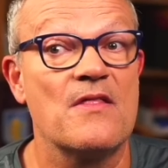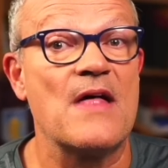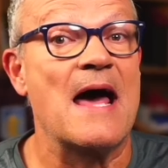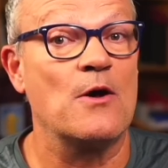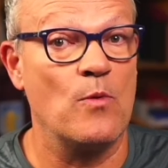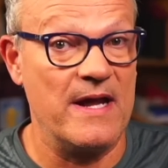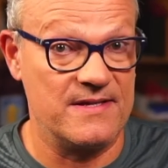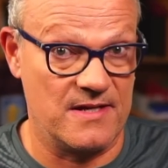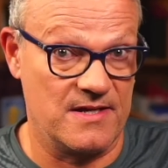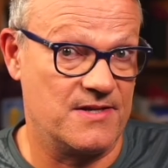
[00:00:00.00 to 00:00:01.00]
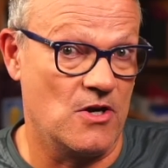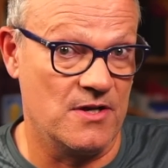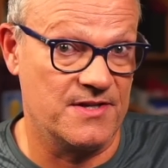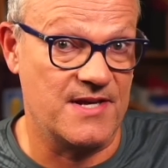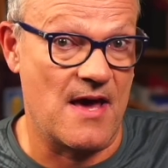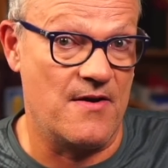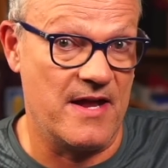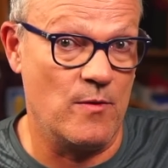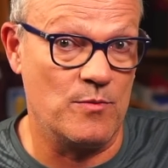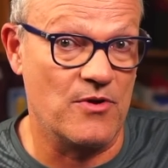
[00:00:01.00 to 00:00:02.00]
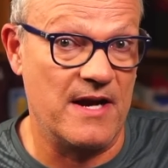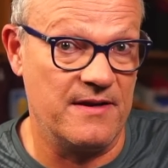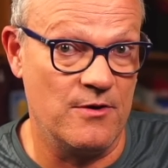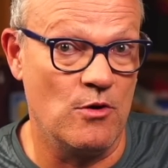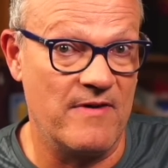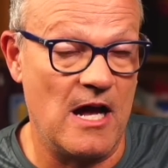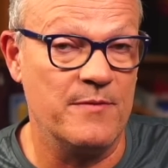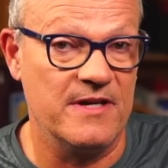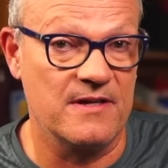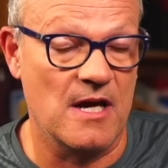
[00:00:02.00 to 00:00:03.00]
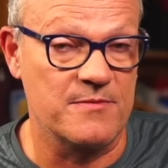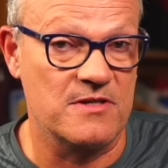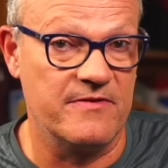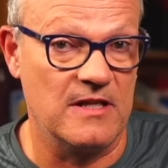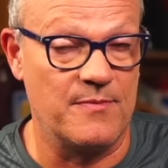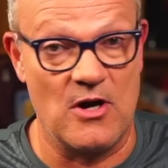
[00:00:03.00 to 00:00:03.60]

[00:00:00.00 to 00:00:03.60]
That awaits us on Saturday when Brighton and Hove Albion comes to Villa